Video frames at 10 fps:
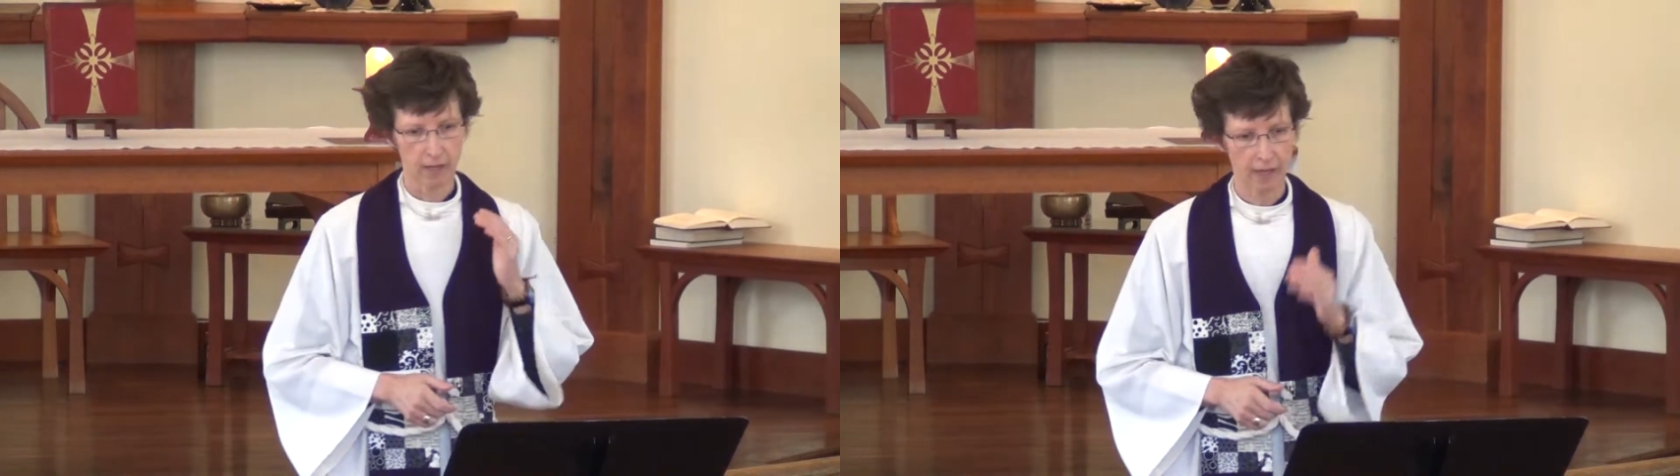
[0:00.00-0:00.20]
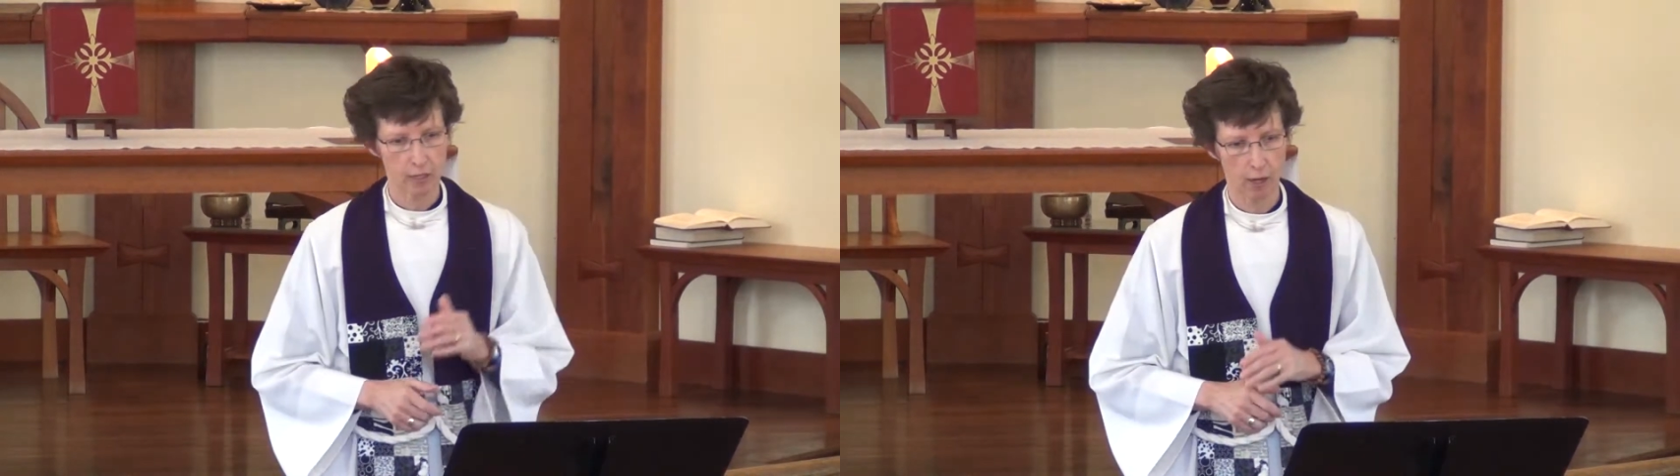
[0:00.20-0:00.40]

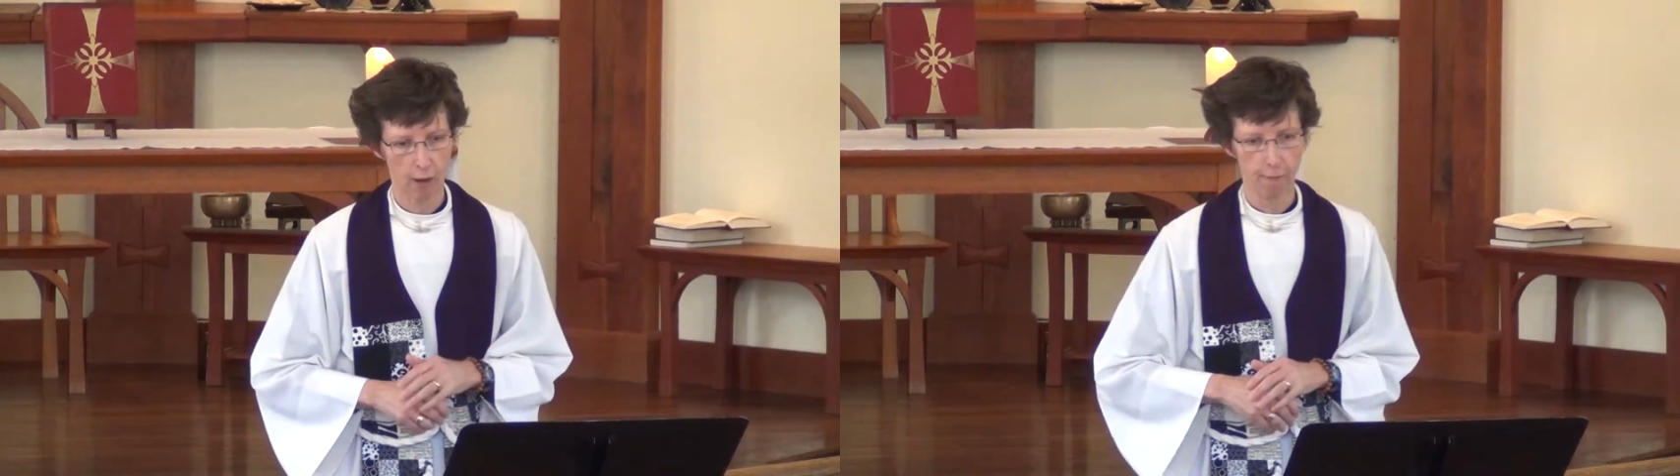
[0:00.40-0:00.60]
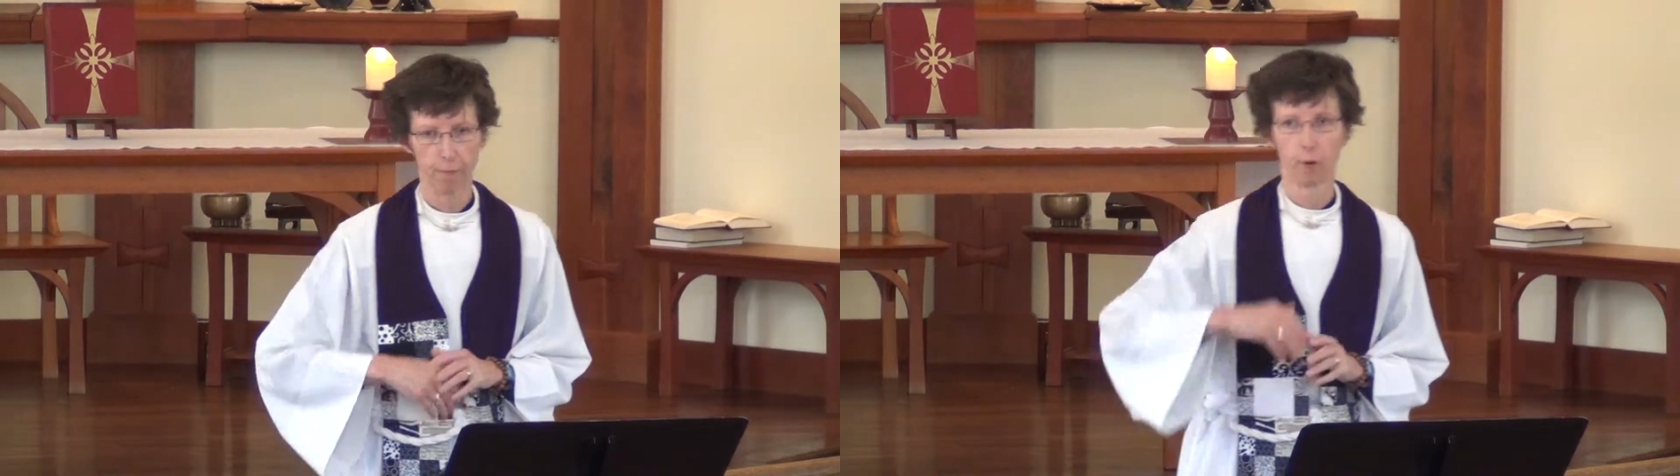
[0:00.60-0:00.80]
takes
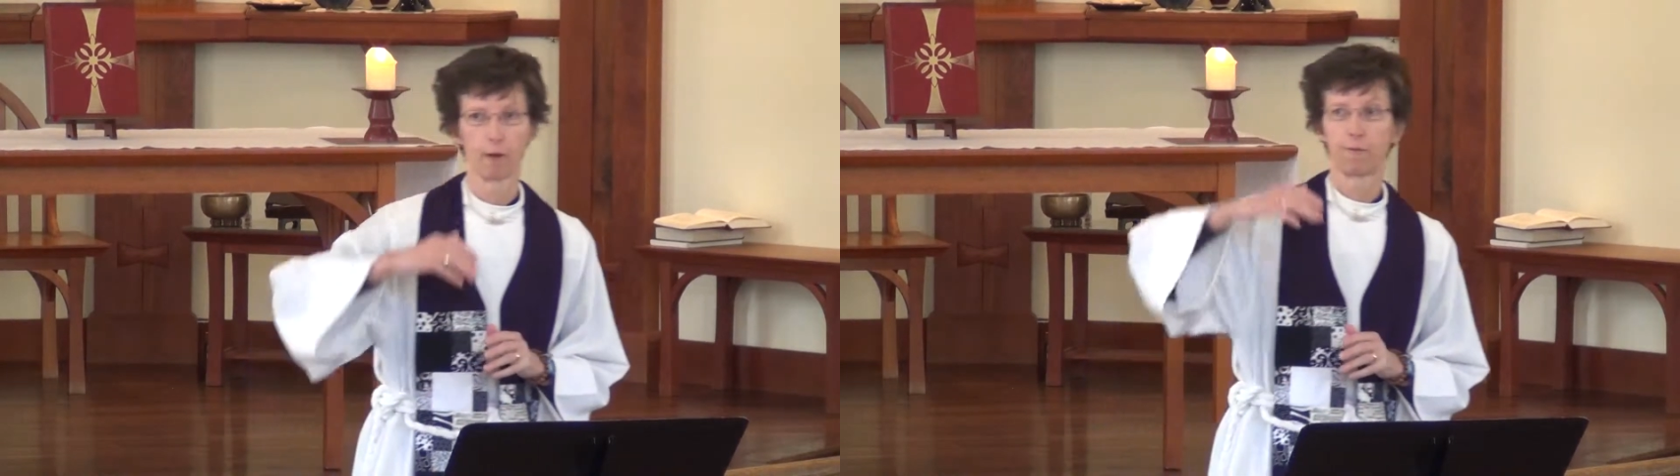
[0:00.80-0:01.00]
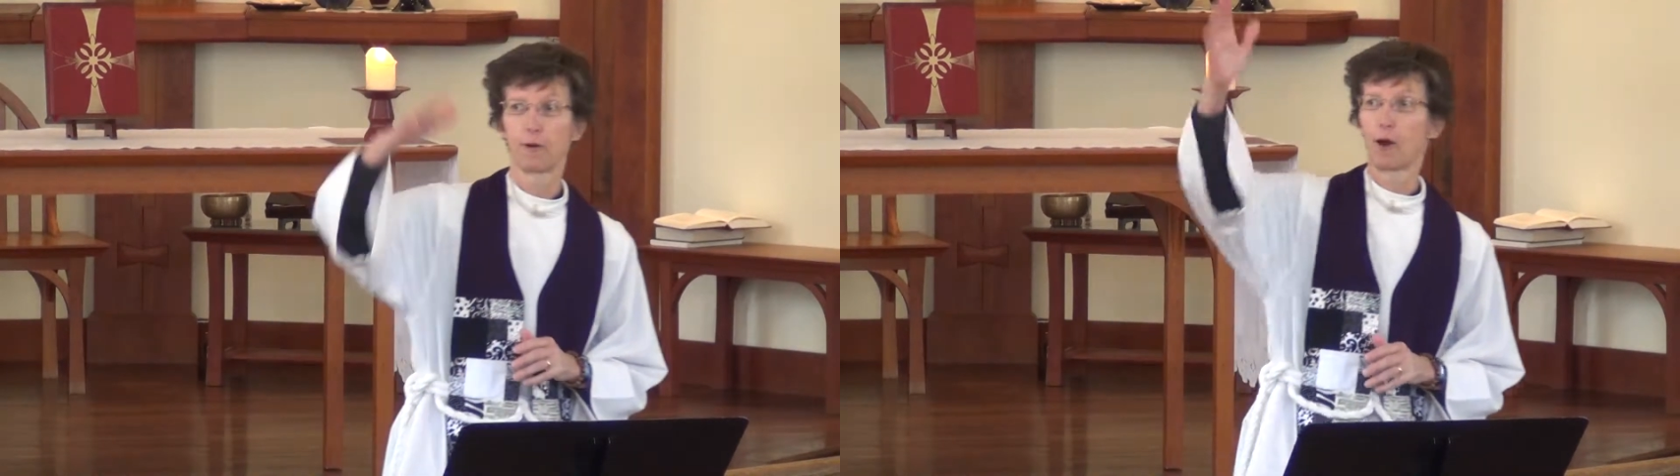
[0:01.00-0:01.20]
off for
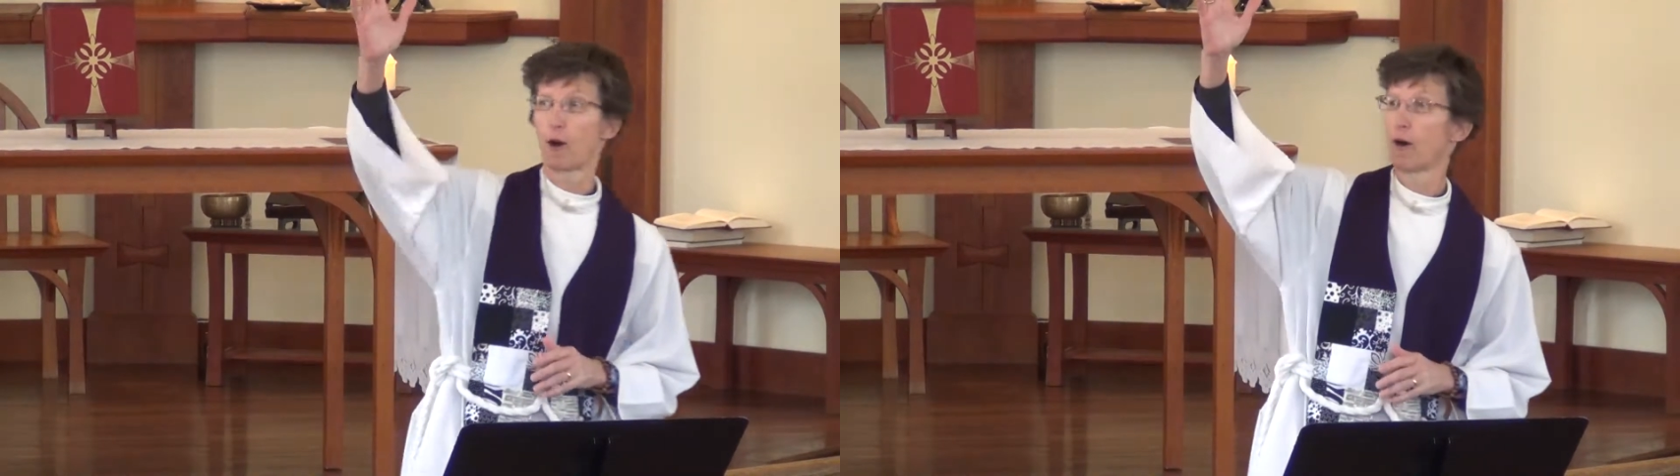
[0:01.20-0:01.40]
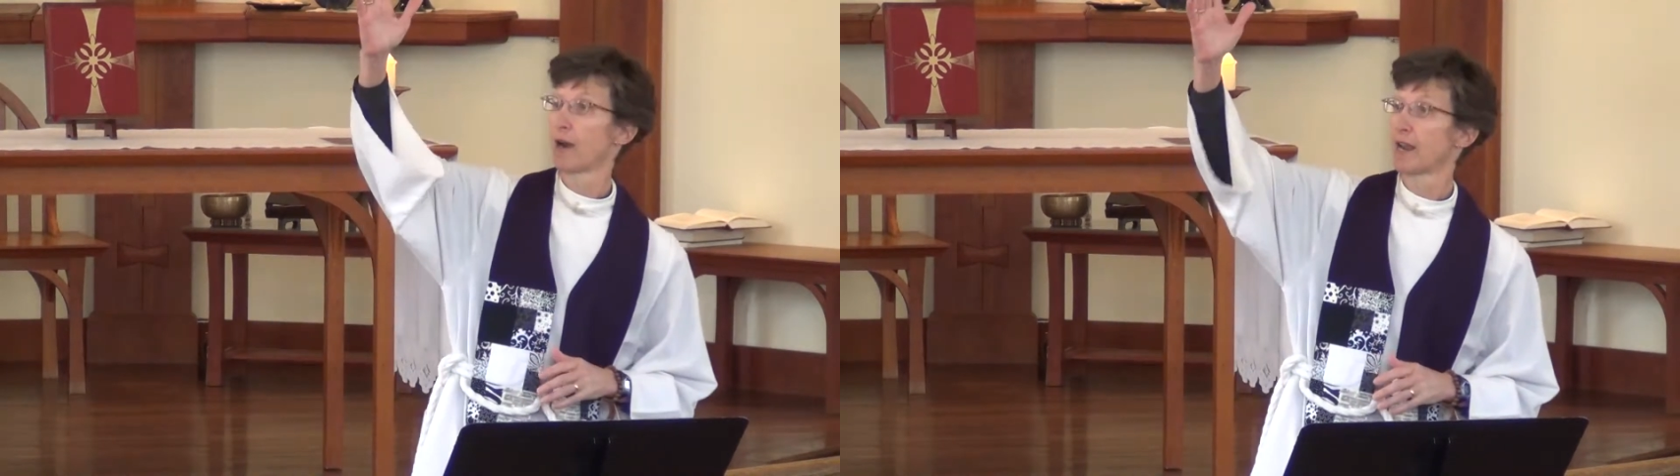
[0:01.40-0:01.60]
a far